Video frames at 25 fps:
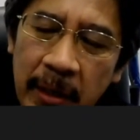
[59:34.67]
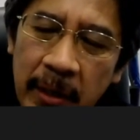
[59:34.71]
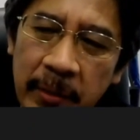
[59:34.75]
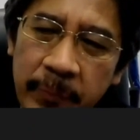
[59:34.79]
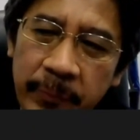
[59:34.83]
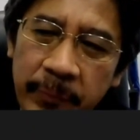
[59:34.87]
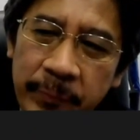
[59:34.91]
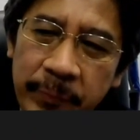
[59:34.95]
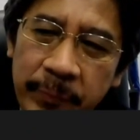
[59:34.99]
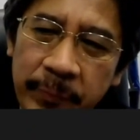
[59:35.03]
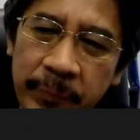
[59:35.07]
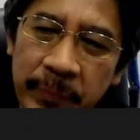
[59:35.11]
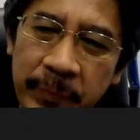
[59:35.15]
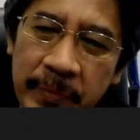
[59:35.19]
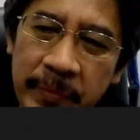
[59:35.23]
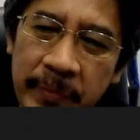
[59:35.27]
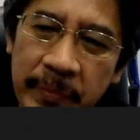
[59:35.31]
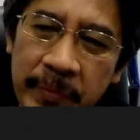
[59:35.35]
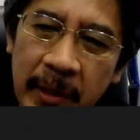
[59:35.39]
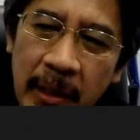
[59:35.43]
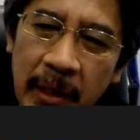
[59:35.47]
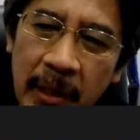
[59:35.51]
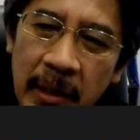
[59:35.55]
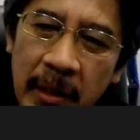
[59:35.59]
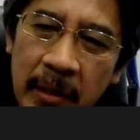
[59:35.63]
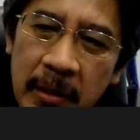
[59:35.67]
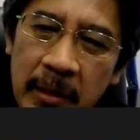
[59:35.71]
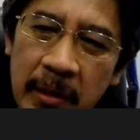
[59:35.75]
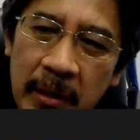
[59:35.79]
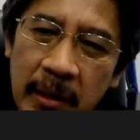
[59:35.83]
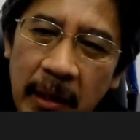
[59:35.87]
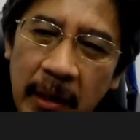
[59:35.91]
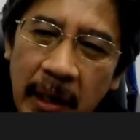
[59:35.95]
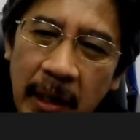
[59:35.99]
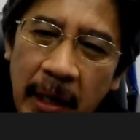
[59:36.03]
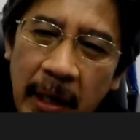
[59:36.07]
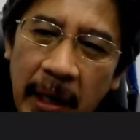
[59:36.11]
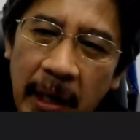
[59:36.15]
as an
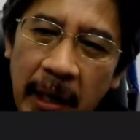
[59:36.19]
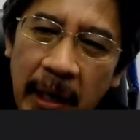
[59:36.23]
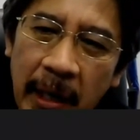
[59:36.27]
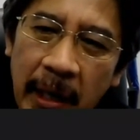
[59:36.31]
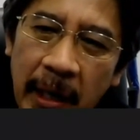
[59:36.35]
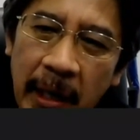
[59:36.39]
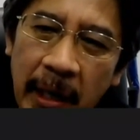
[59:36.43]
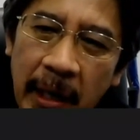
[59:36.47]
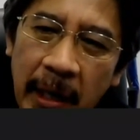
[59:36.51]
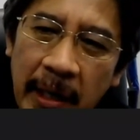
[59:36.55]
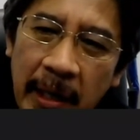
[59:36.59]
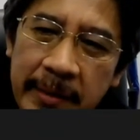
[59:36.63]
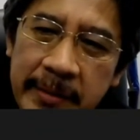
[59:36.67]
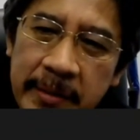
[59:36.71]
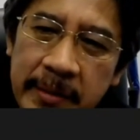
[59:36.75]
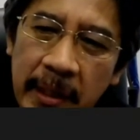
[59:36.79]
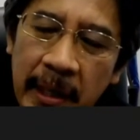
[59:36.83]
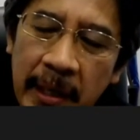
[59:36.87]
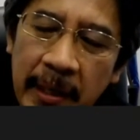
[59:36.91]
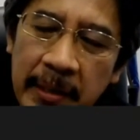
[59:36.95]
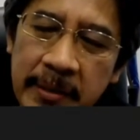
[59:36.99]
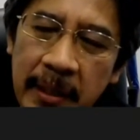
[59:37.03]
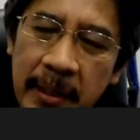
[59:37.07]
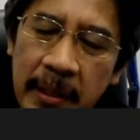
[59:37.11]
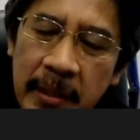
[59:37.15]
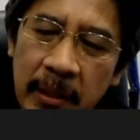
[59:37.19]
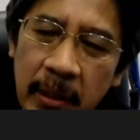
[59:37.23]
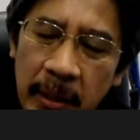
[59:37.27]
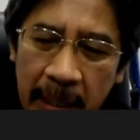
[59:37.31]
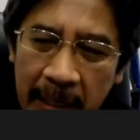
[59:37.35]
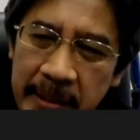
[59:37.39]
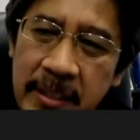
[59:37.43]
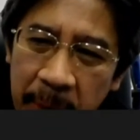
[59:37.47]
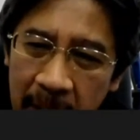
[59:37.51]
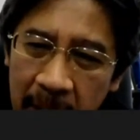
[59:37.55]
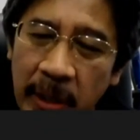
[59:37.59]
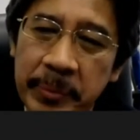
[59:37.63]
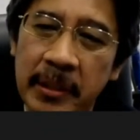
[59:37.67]
examiner, for example,
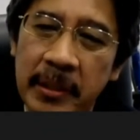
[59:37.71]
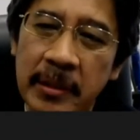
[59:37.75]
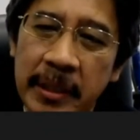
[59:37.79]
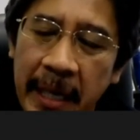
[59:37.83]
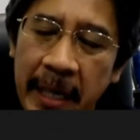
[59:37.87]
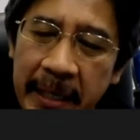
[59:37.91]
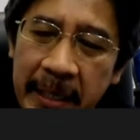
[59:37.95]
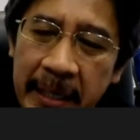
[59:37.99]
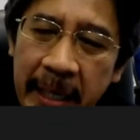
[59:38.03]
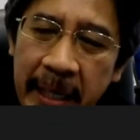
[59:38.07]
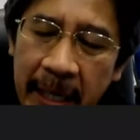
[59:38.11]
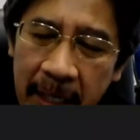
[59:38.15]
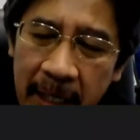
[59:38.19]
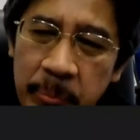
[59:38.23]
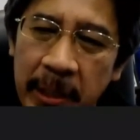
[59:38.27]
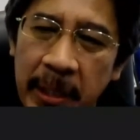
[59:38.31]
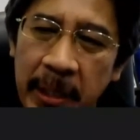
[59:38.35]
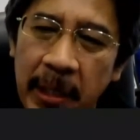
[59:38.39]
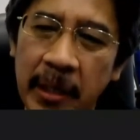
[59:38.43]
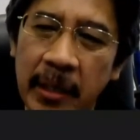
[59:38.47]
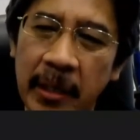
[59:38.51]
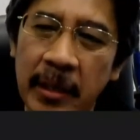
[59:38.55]
in any academic,